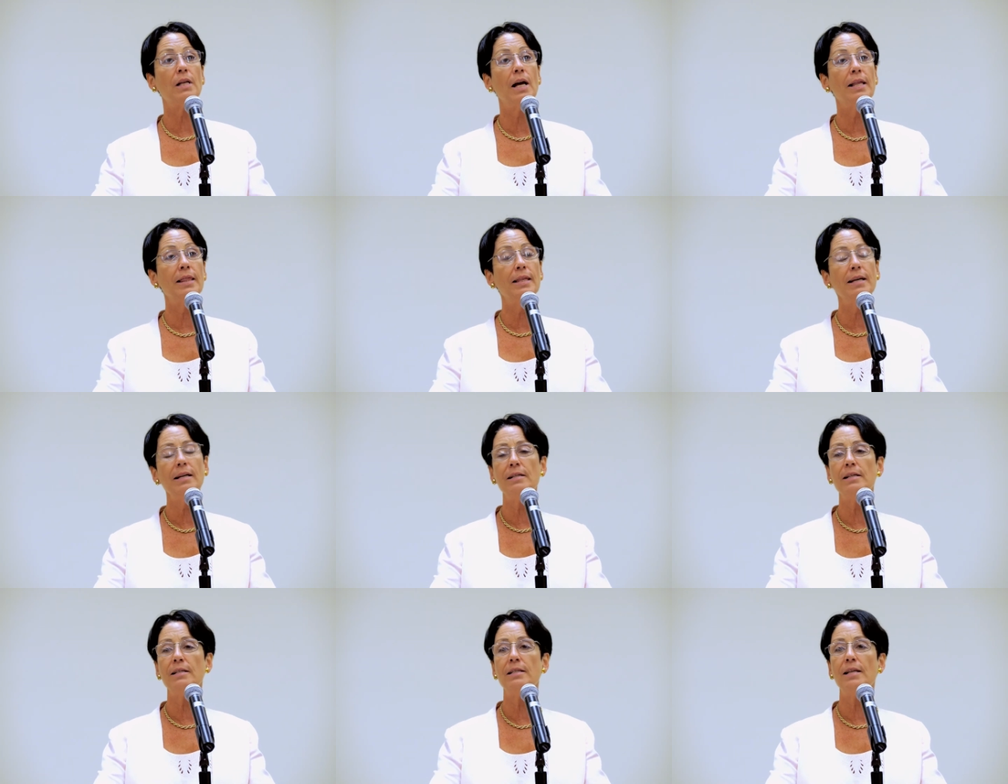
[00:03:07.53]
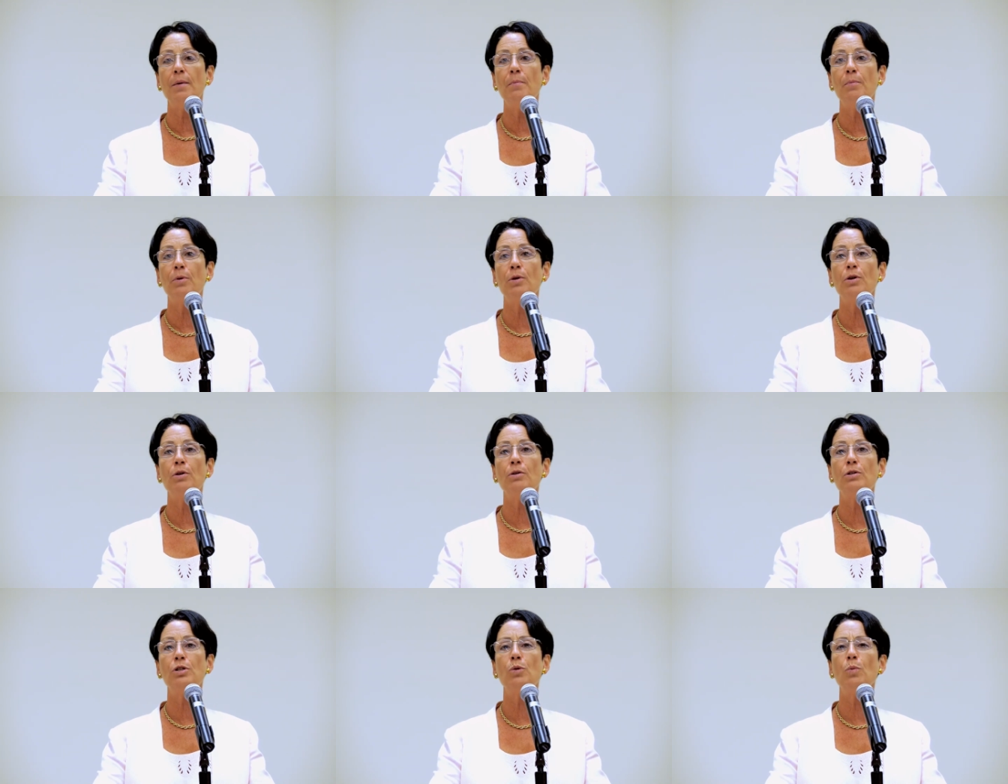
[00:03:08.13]
I think,
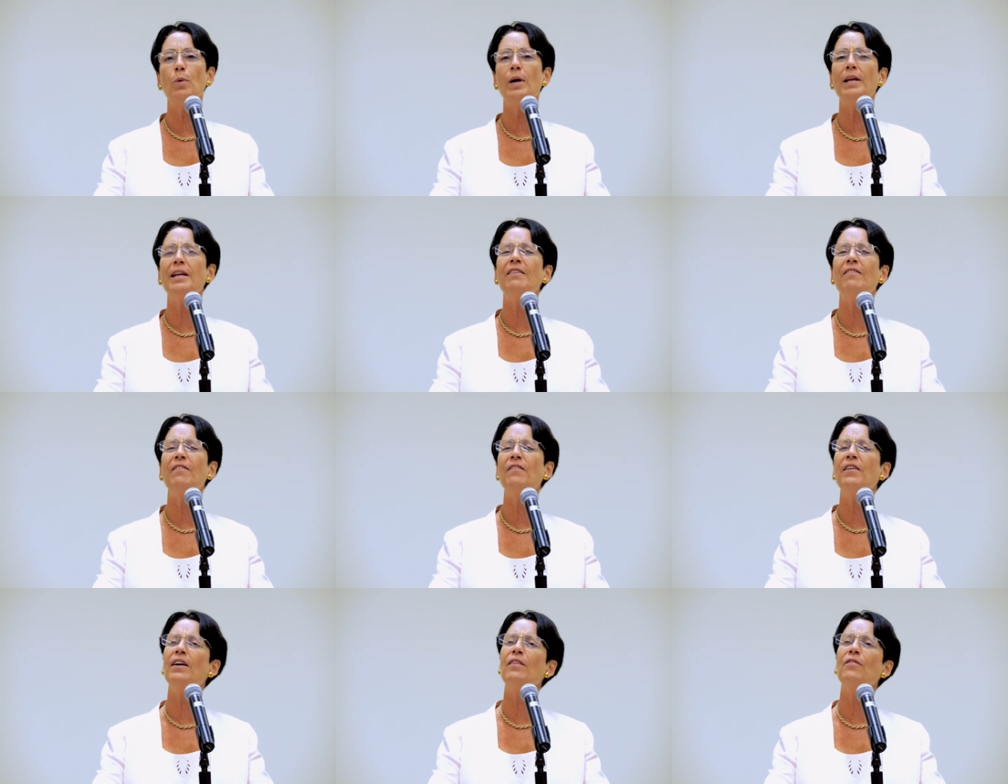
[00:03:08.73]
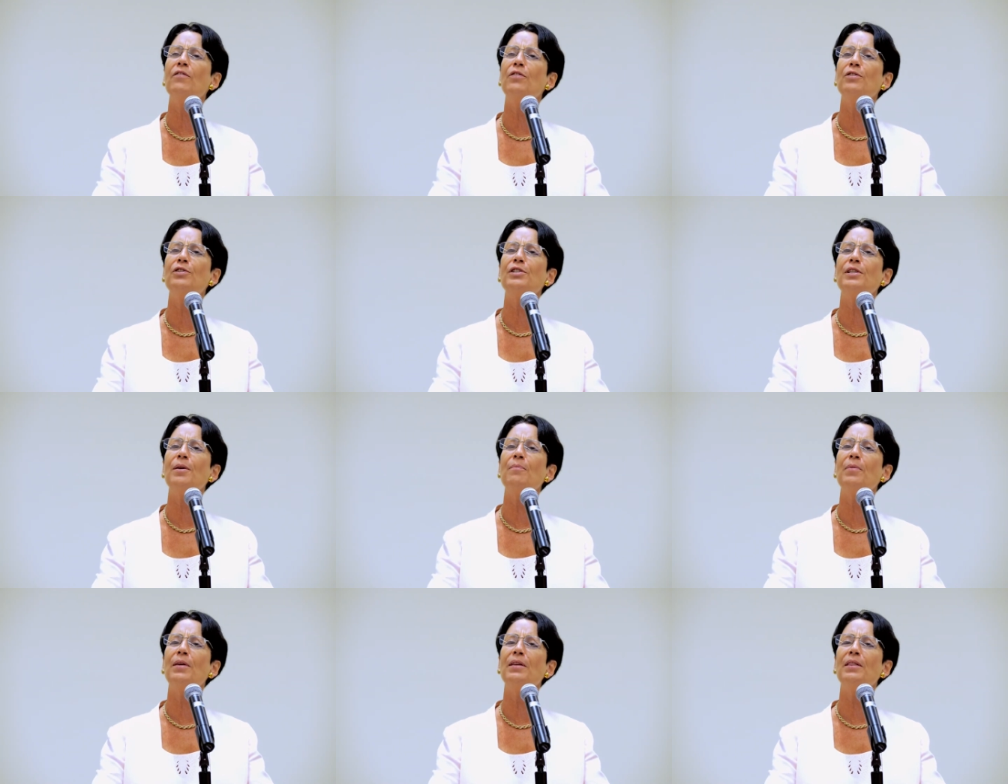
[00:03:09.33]
December 25th or
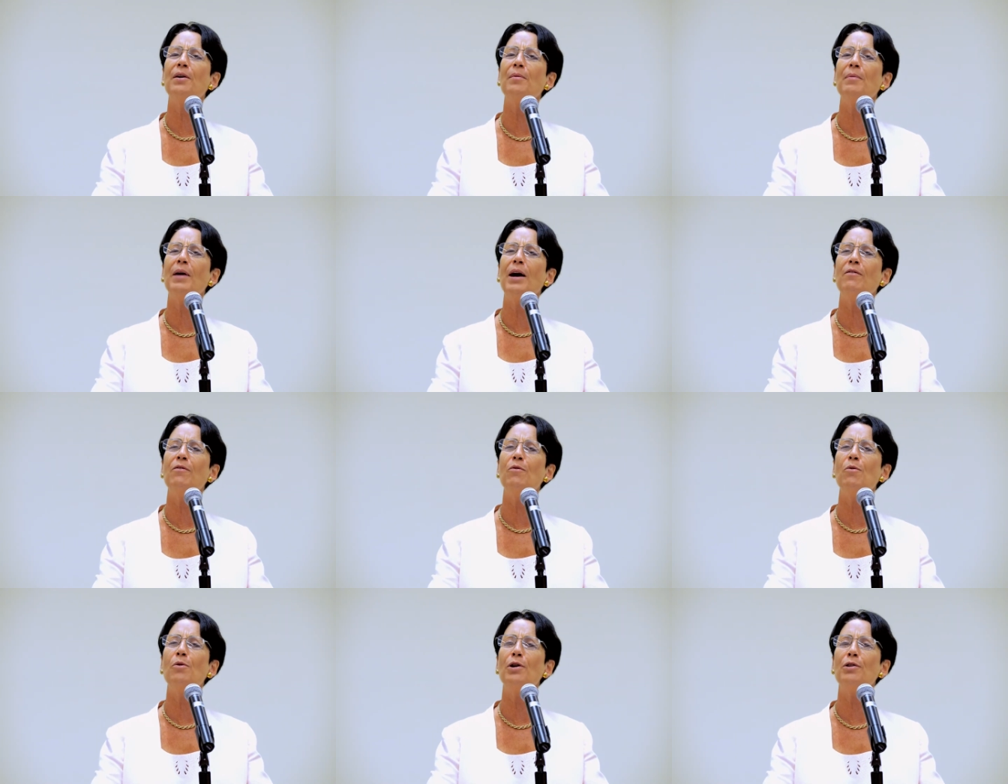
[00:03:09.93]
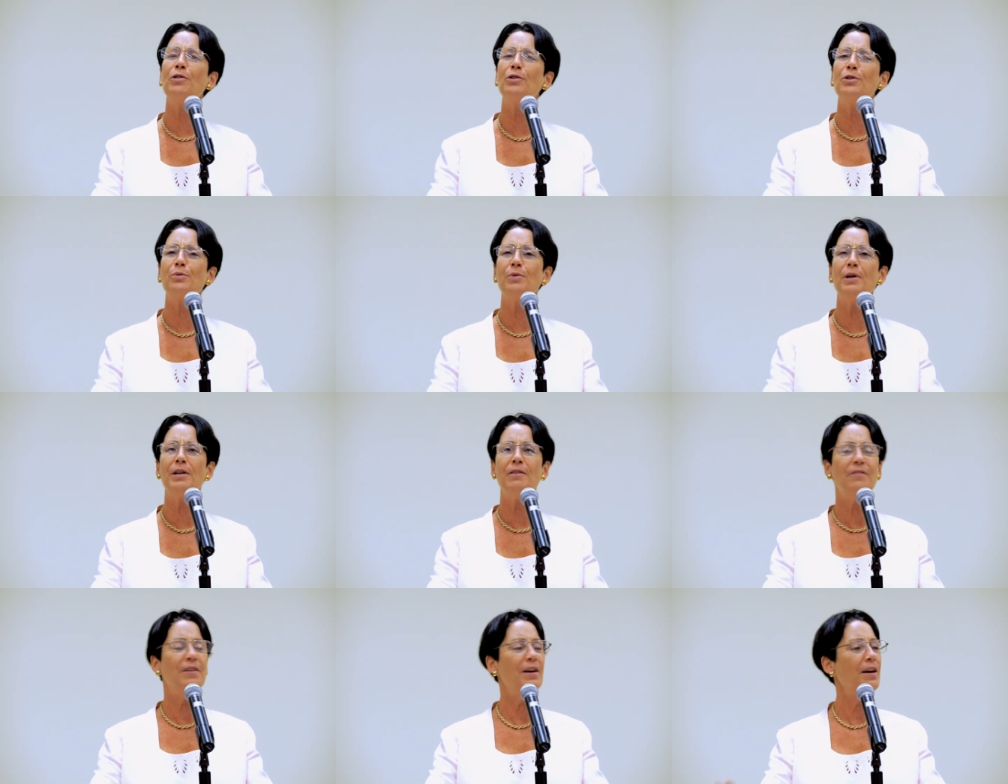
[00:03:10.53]
something there, about 4th or
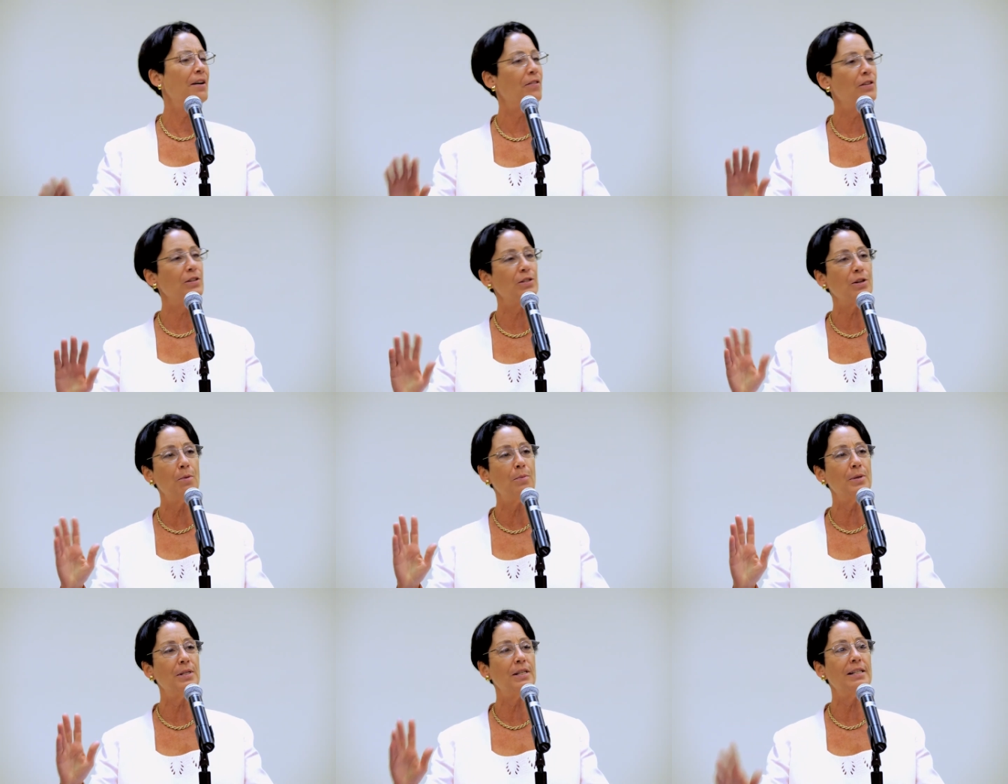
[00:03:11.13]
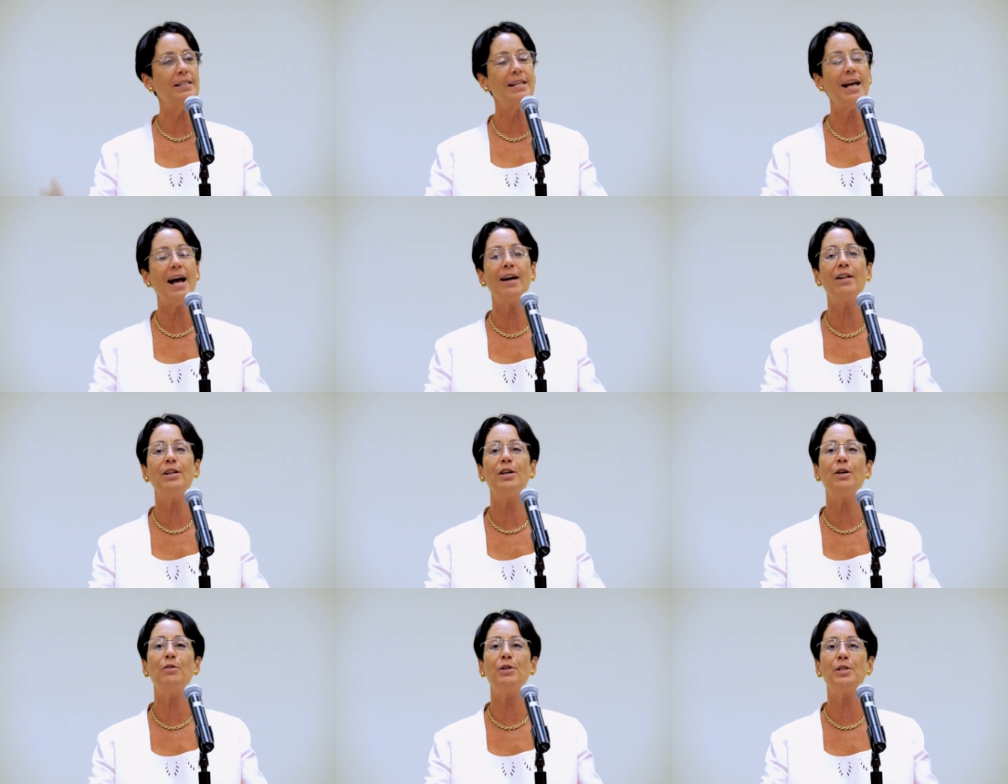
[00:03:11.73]
25th. It's almost
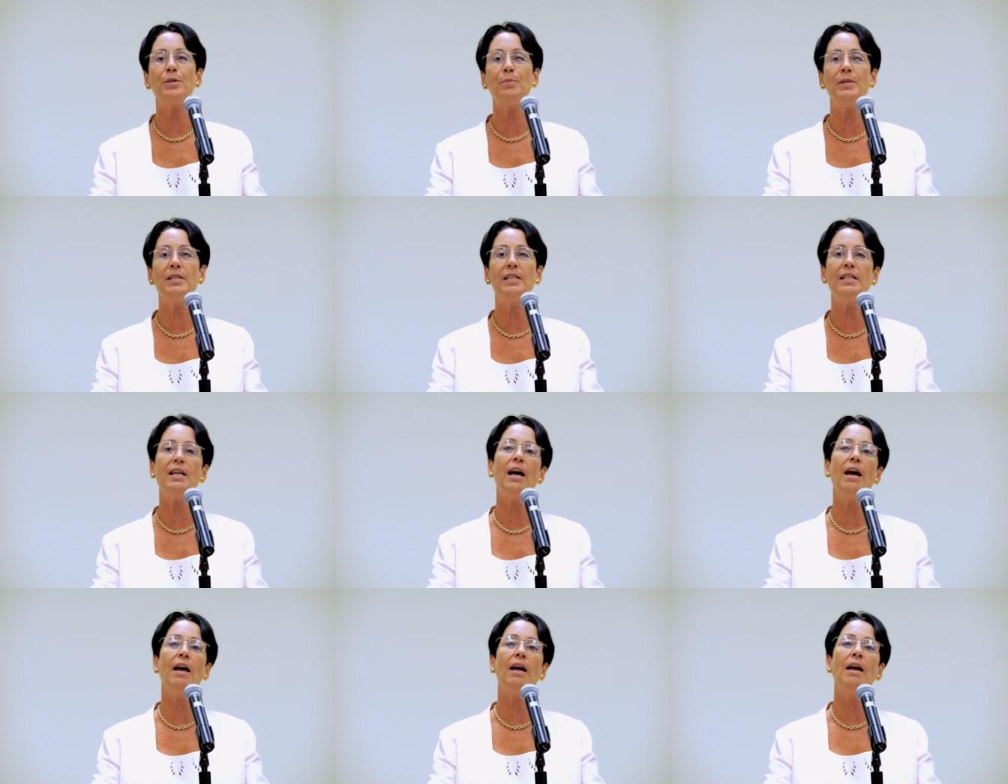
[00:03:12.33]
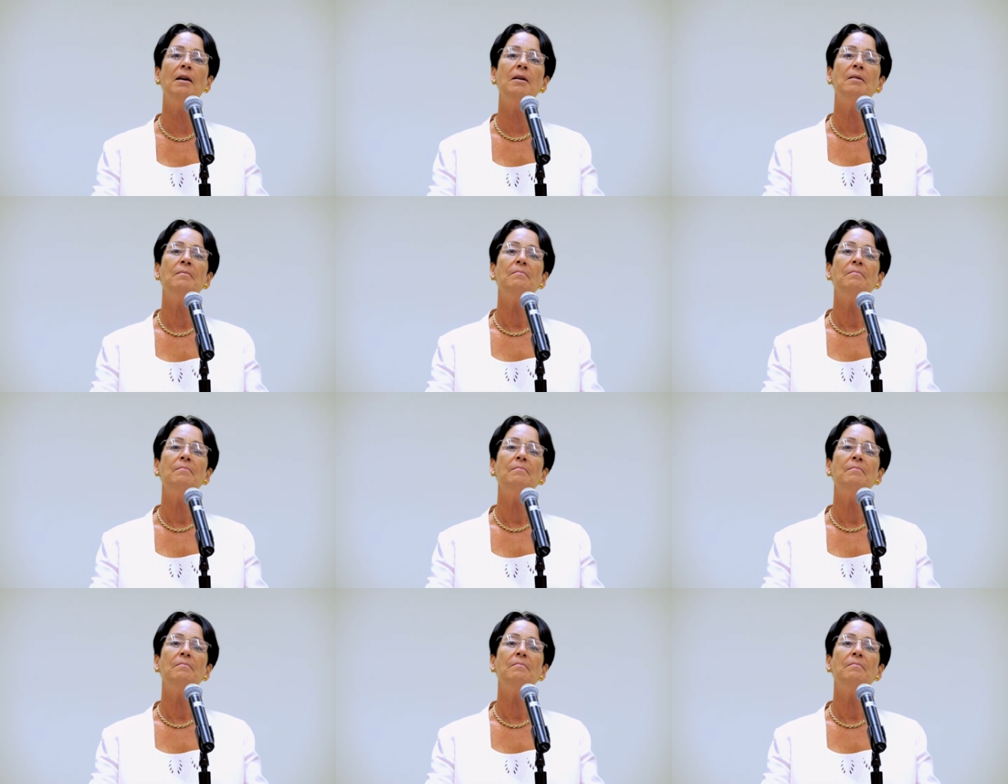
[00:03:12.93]
exactly Christmas Day.